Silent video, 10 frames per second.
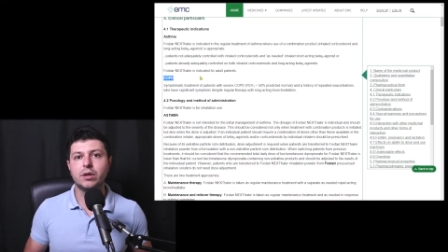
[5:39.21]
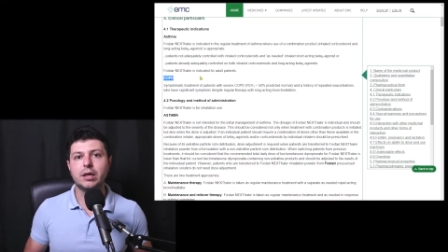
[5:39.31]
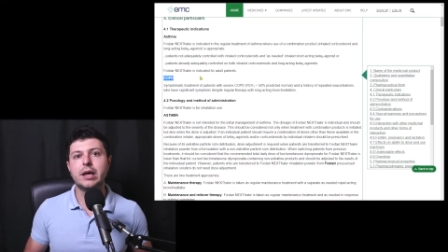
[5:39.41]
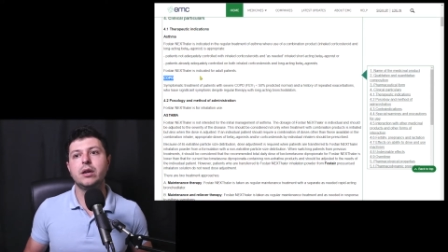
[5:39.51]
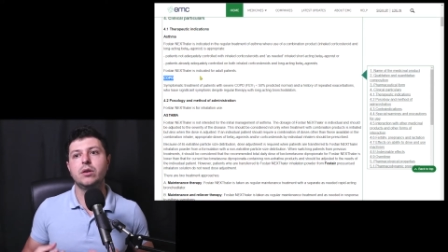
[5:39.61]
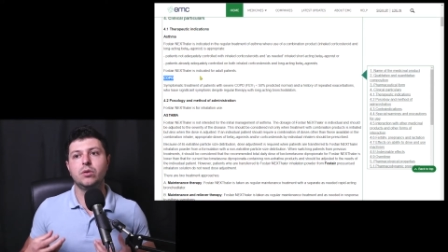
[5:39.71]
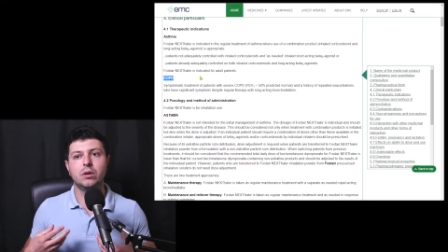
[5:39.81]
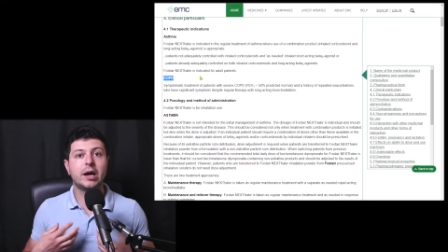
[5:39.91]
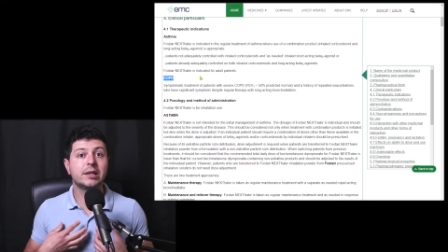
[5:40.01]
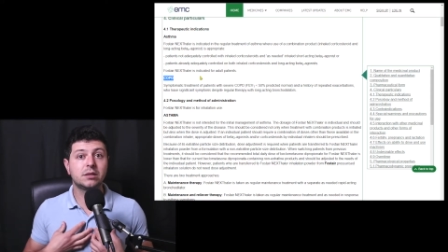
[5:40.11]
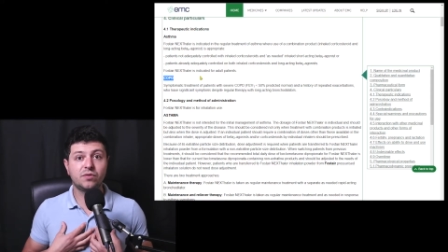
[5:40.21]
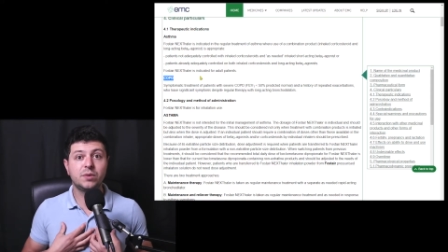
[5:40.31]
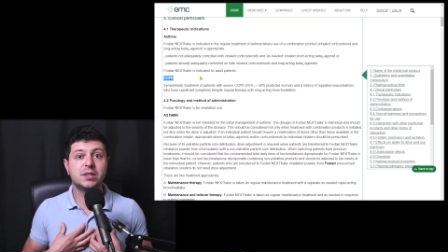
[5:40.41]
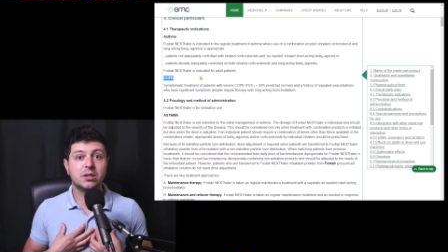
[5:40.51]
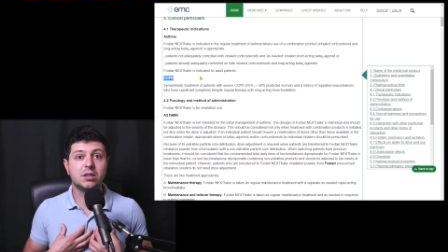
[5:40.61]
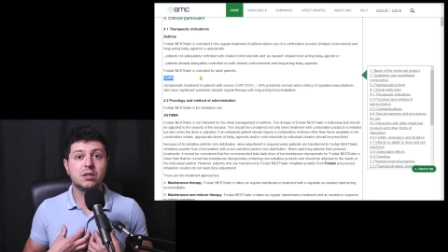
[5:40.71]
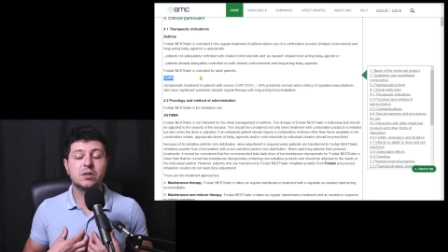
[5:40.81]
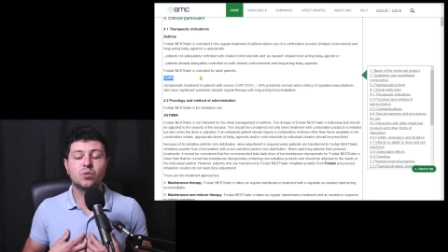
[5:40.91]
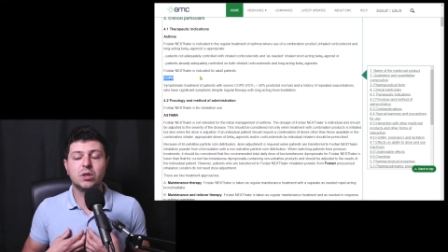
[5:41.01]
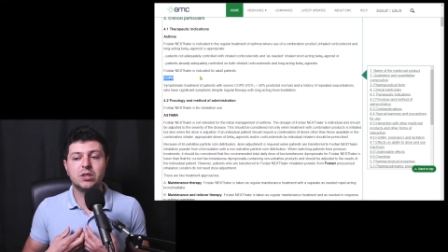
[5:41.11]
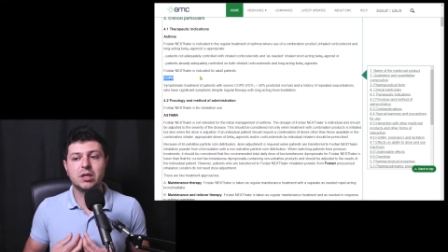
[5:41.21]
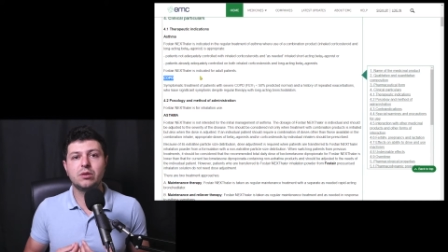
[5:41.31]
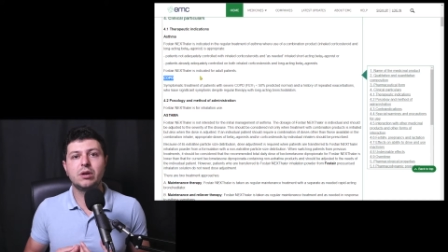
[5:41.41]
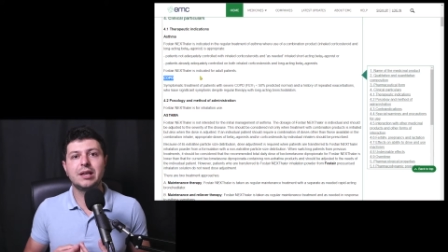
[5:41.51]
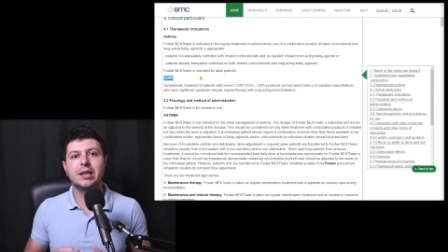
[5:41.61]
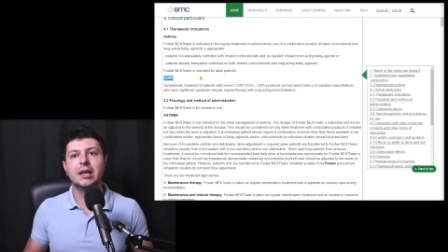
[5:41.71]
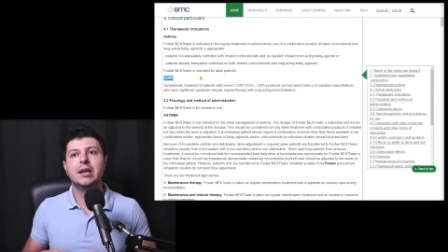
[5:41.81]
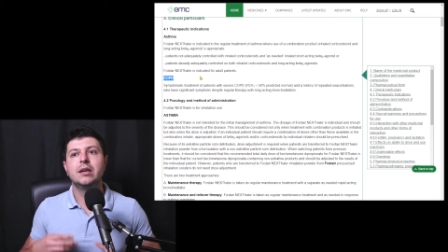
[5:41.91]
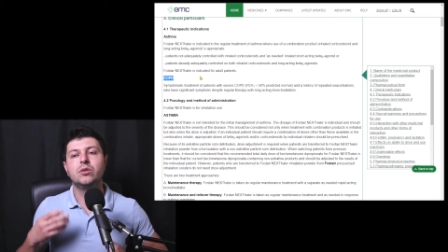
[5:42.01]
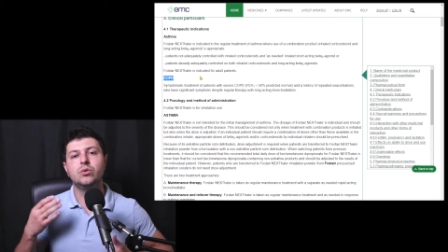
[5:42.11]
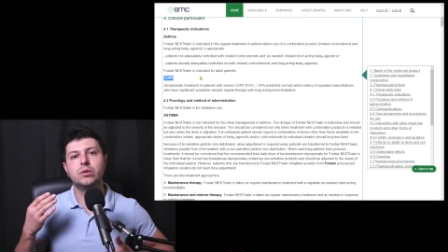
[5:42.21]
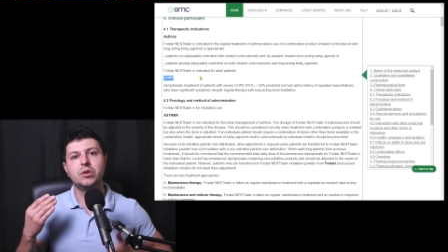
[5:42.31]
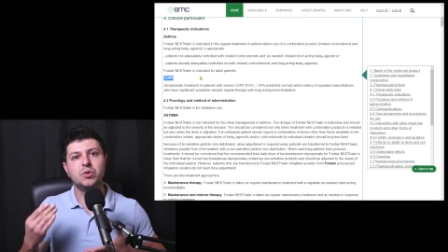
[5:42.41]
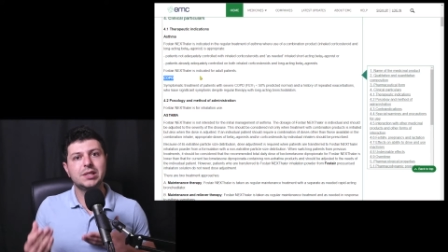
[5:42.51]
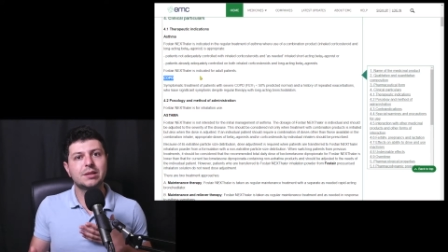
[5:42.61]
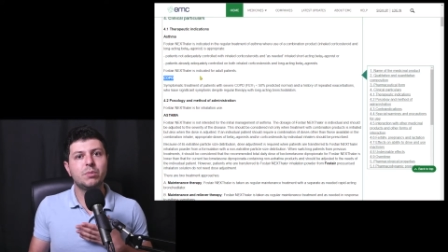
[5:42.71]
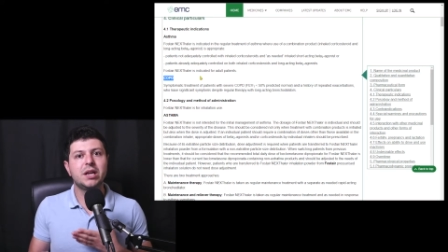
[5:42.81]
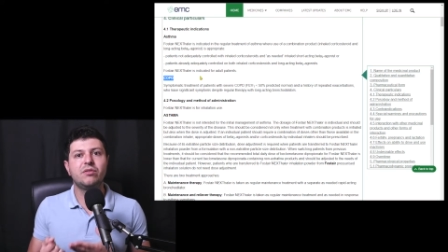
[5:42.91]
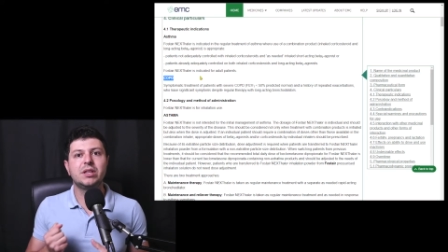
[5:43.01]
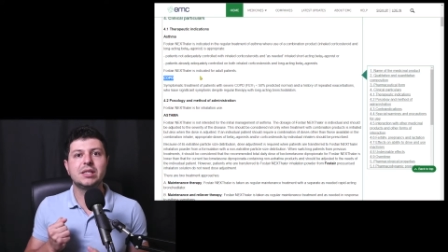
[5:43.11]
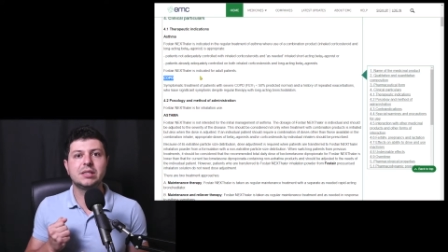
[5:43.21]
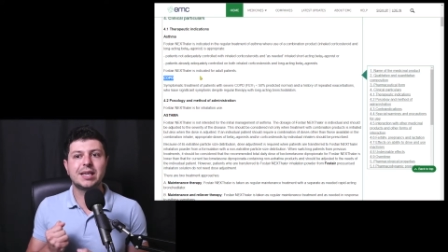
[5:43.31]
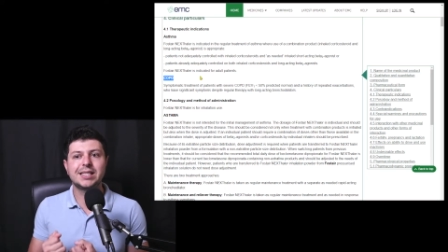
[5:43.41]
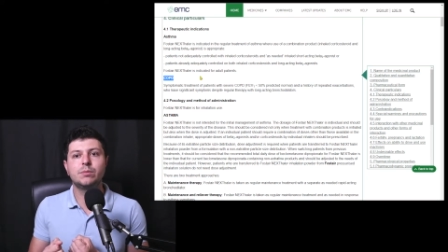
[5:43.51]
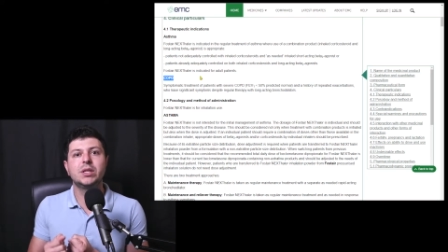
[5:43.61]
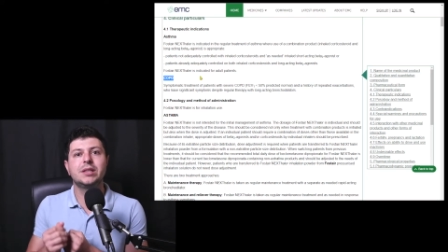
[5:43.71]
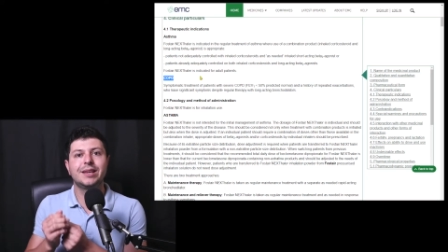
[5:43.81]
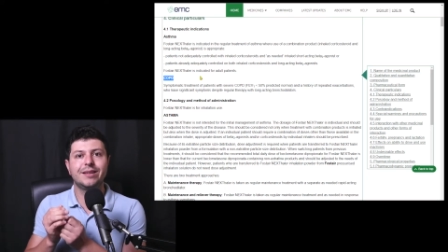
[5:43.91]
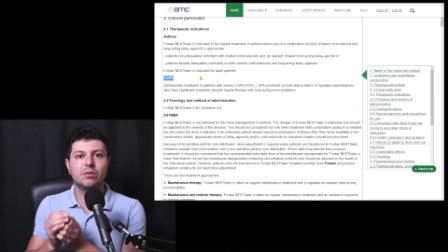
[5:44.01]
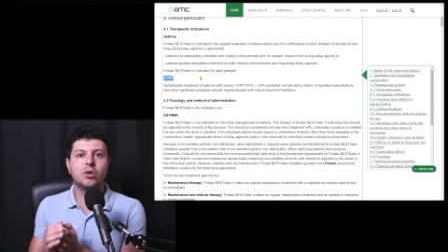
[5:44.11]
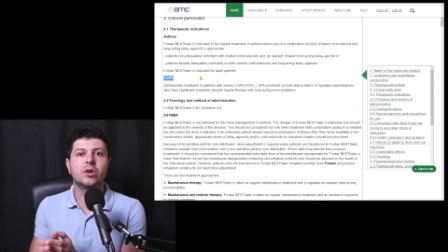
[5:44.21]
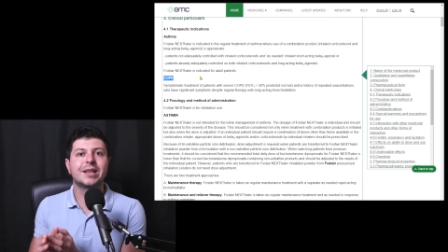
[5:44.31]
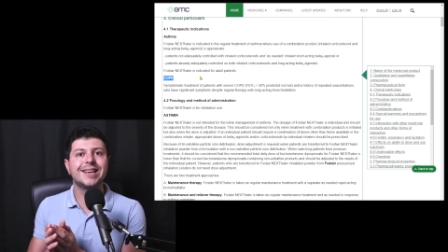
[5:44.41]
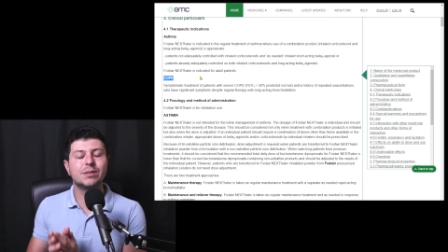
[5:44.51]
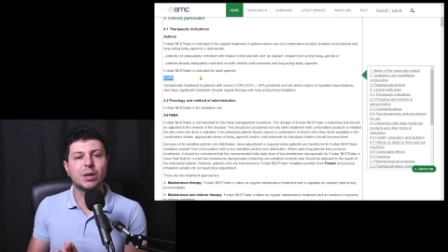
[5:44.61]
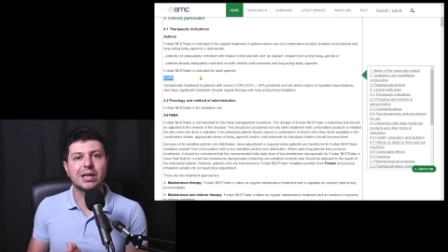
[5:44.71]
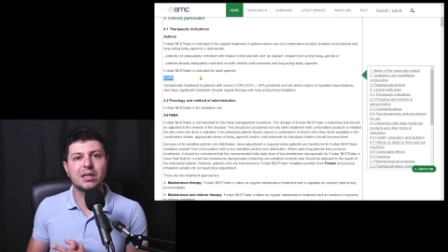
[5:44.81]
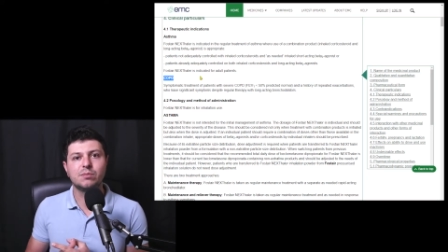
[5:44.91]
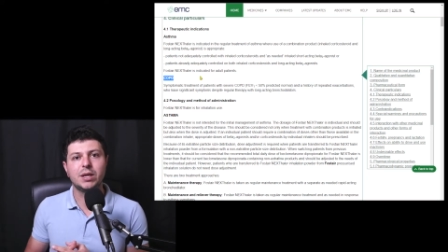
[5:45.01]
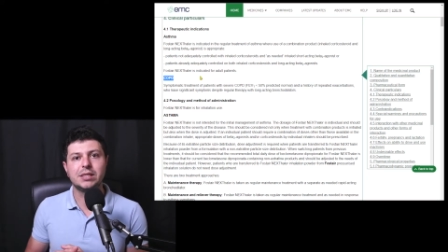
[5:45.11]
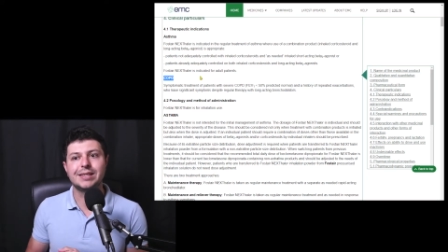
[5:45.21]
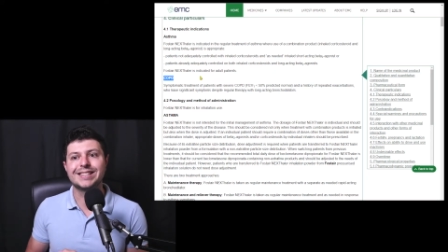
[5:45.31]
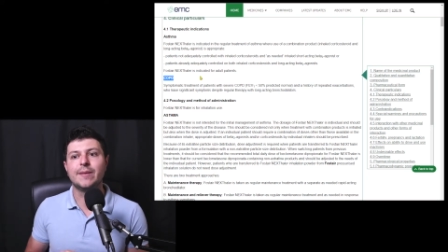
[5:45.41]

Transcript: And as physicians, we generally do a risk-benefit assessment on a case-by-case basis.